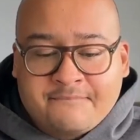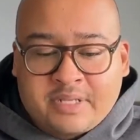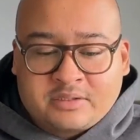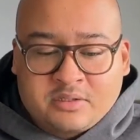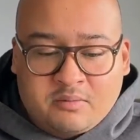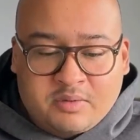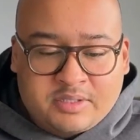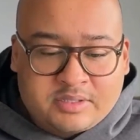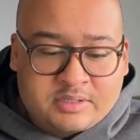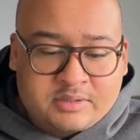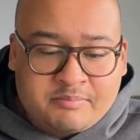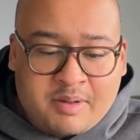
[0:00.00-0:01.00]
That's not what
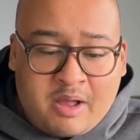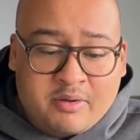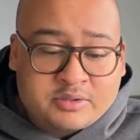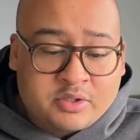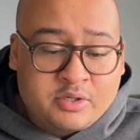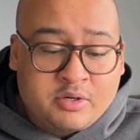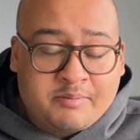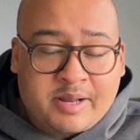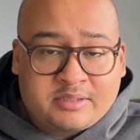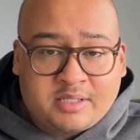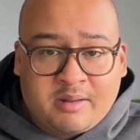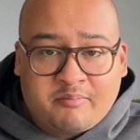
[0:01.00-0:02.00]
this is about. So you're about to